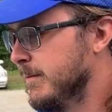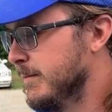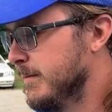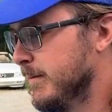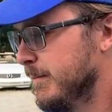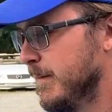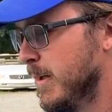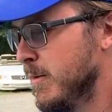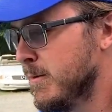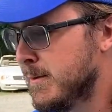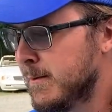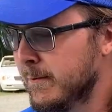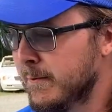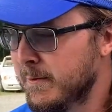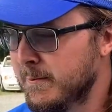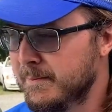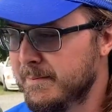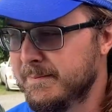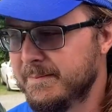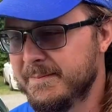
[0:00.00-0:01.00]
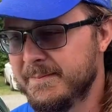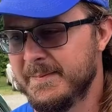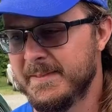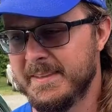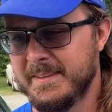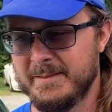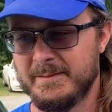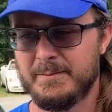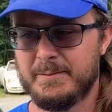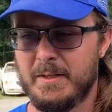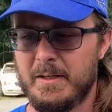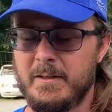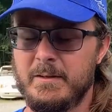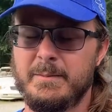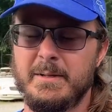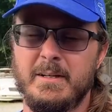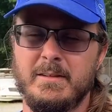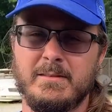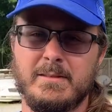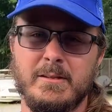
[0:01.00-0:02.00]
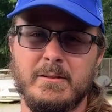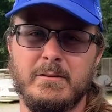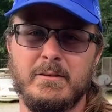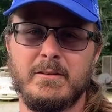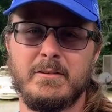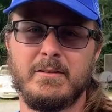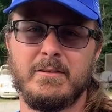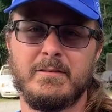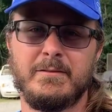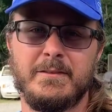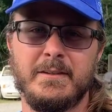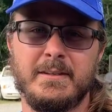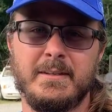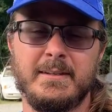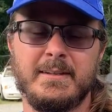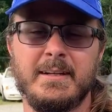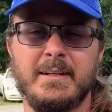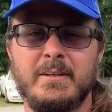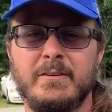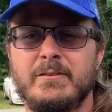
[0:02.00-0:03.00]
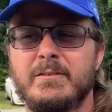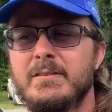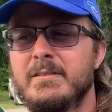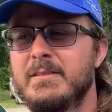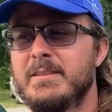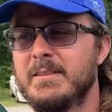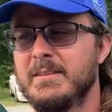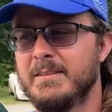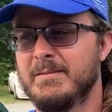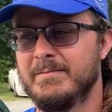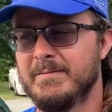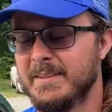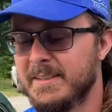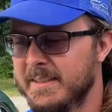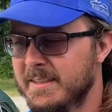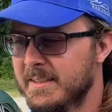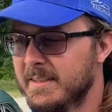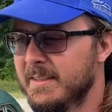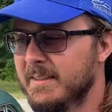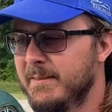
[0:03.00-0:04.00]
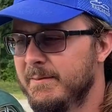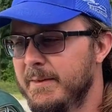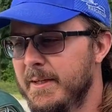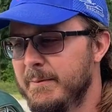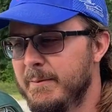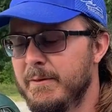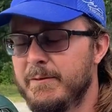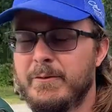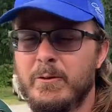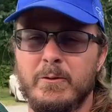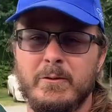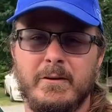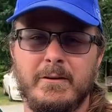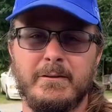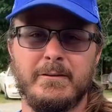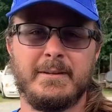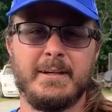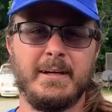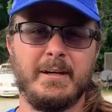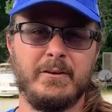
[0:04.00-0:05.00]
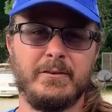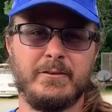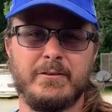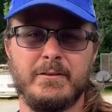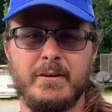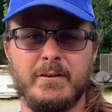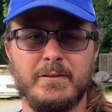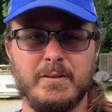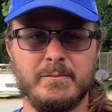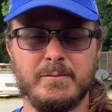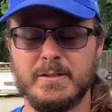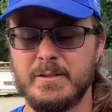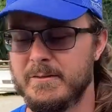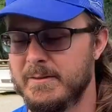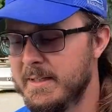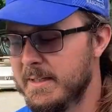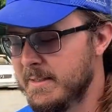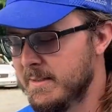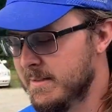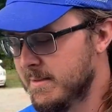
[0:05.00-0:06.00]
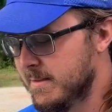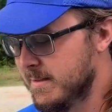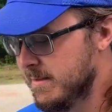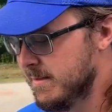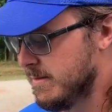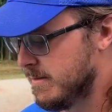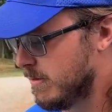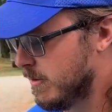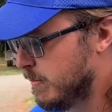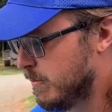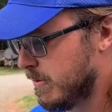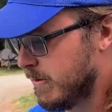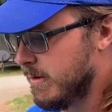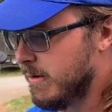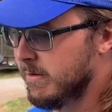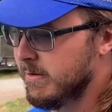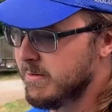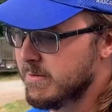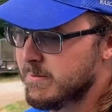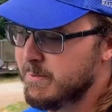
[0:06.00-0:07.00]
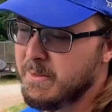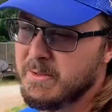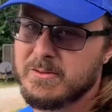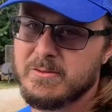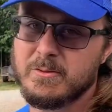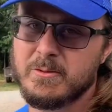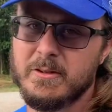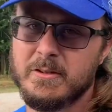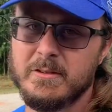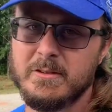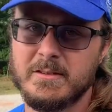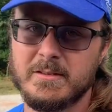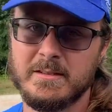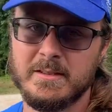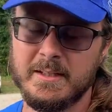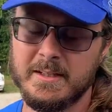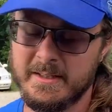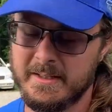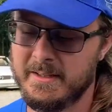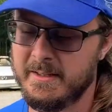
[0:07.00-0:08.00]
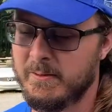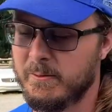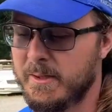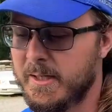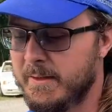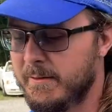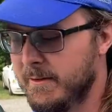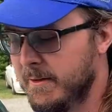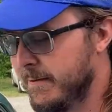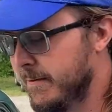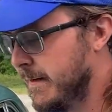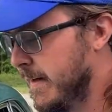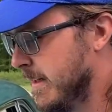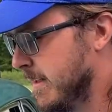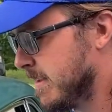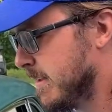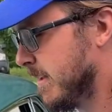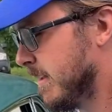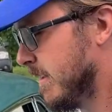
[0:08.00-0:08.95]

Most of them, probably about $250,000 to maybe $400,000 on them 2 days. Supercars, muscle cars, whatever your fancy